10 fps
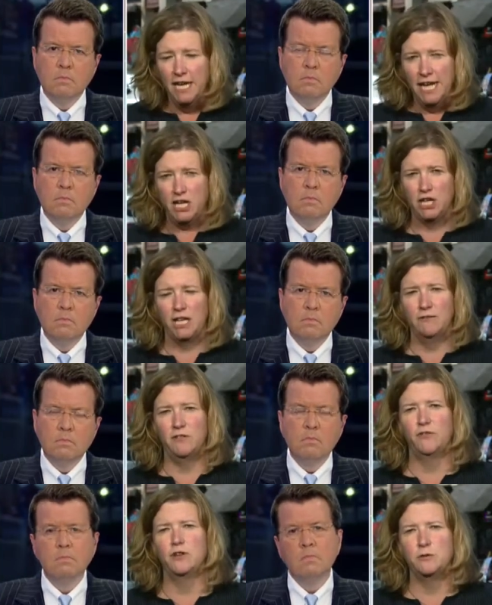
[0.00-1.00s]
Speaker 1: he could give
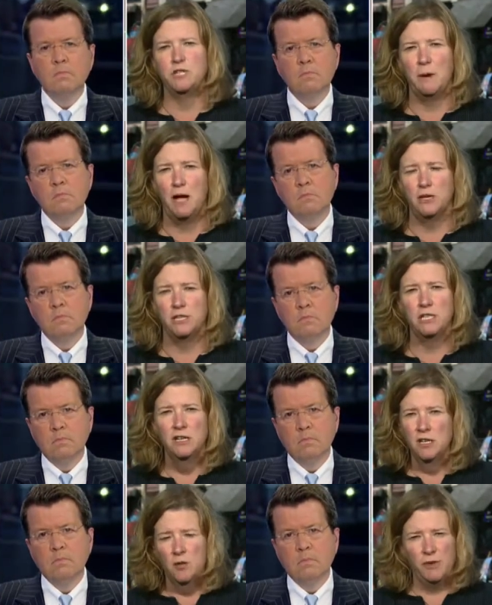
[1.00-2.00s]
to first responders.
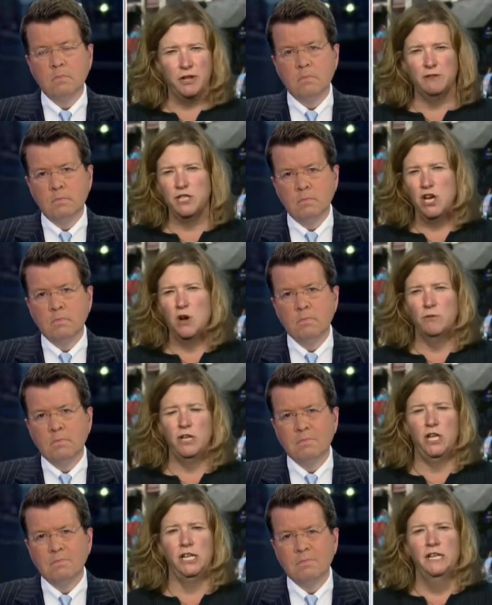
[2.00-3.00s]
But there was no
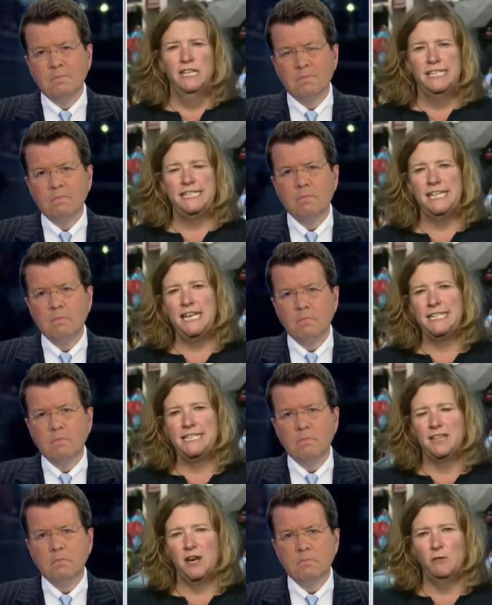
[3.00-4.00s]
real sense
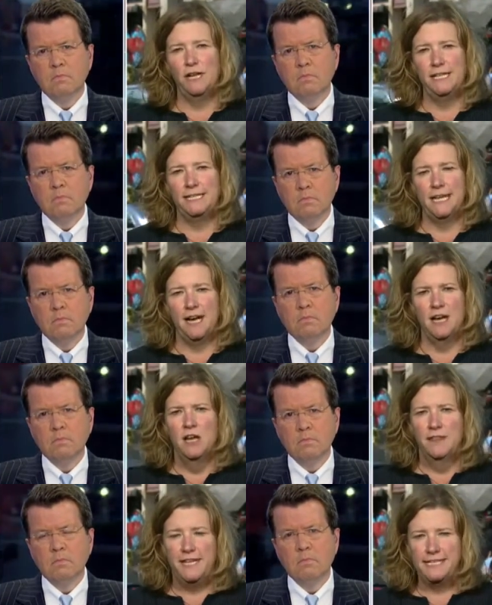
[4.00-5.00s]
that there was, uh,
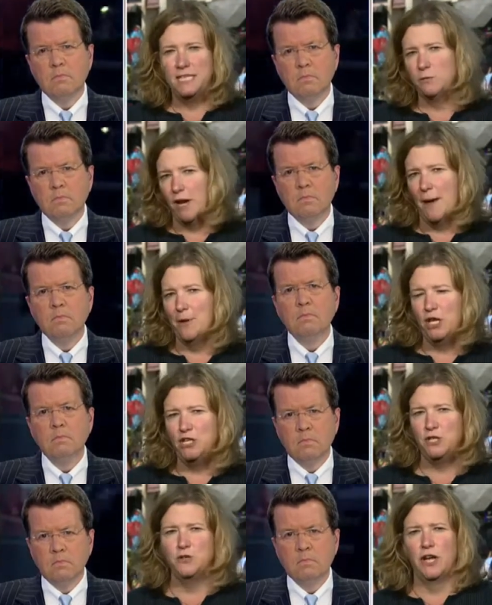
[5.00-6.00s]
this is what I'm going to
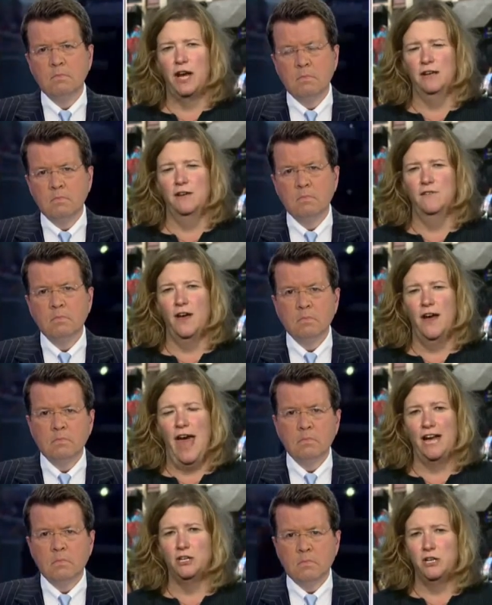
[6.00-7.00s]
do kind of uh,
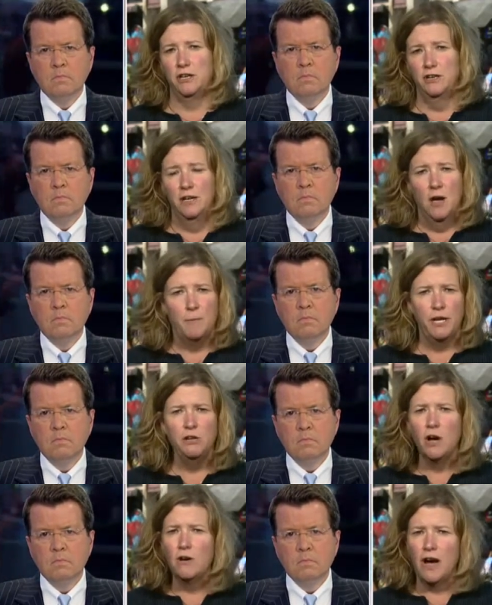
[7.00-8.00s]
action. But,
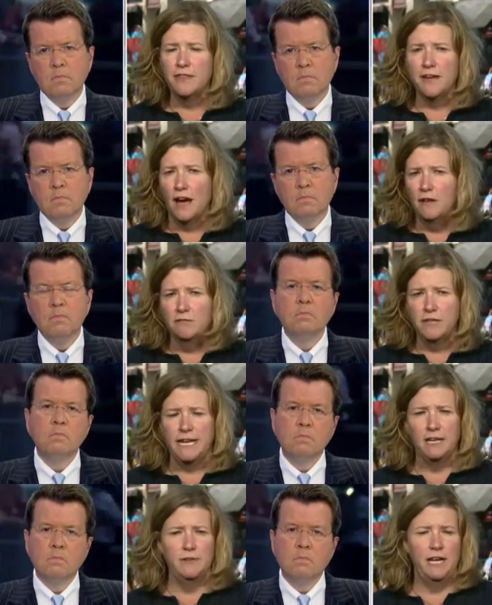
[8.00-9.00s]
you know, I th uh,
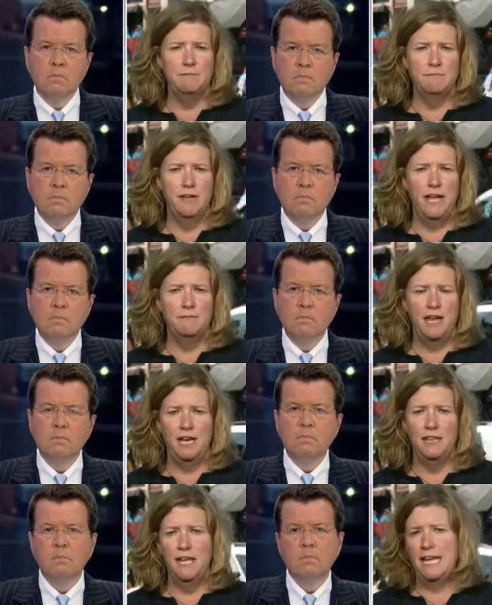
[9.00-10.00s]
we, we
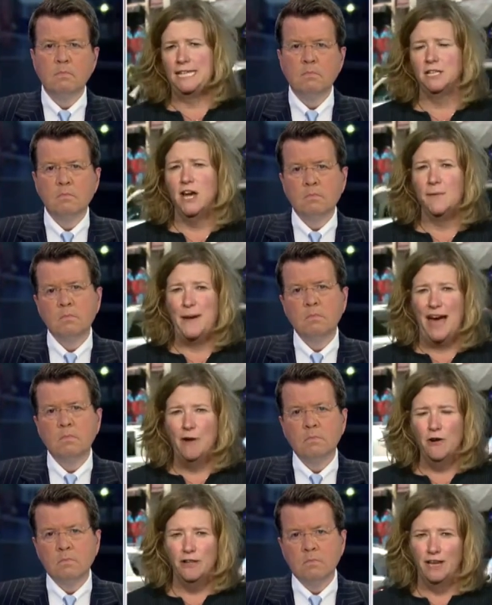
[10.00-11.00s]
animated that he has a lot of
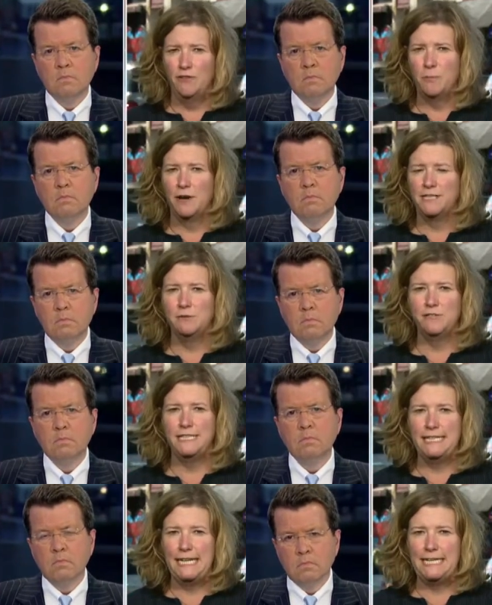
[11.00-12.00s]
power and that if the president
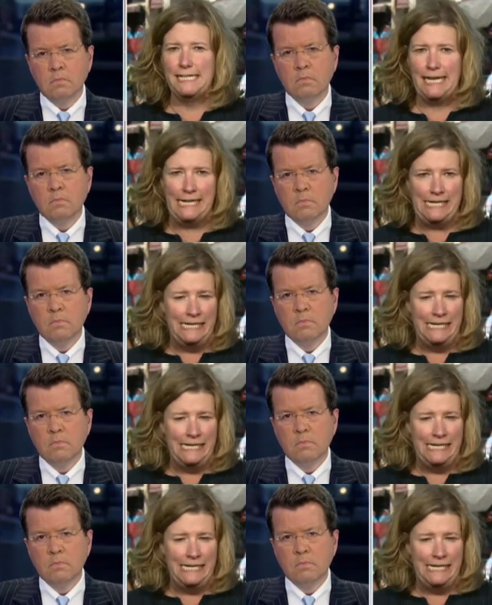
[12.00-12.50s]
wants to get it done,